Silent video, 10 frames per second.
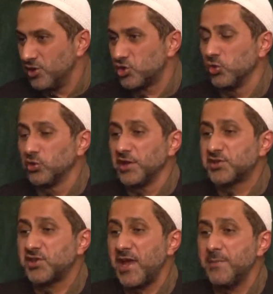Should the
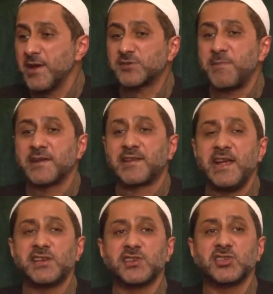same
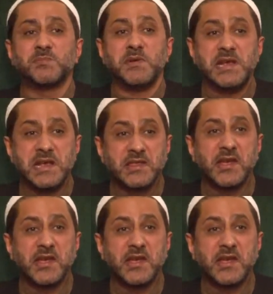expectations be